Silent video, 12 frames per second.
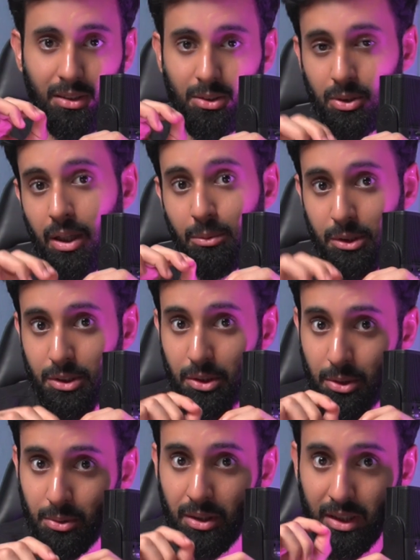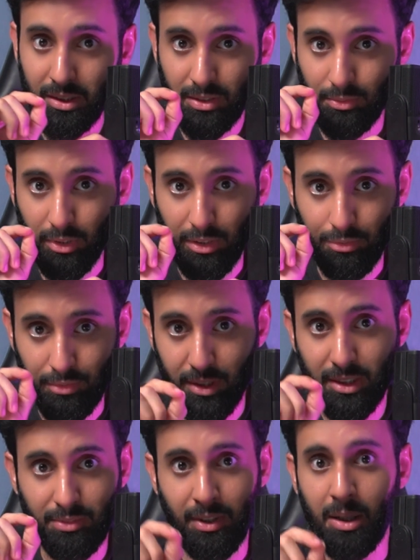So I want you to do this for the
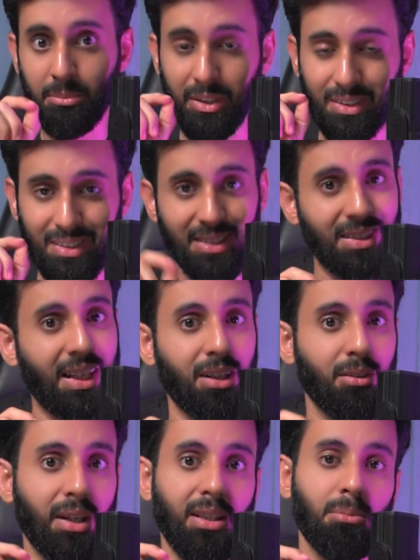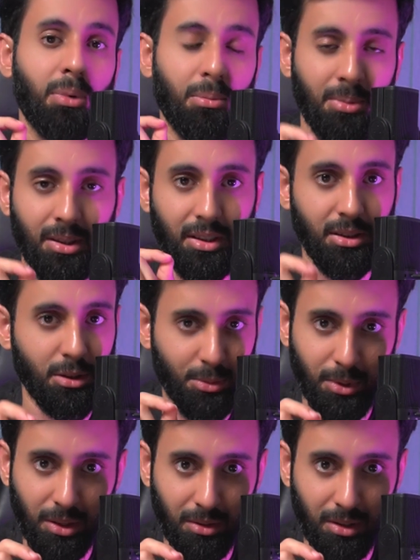first 5 minutes. The second you get the paper, this is
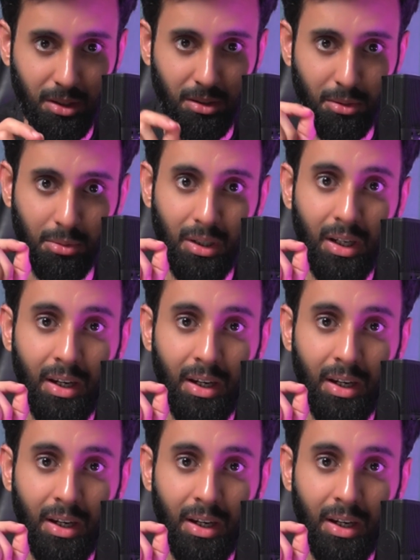what you need to do.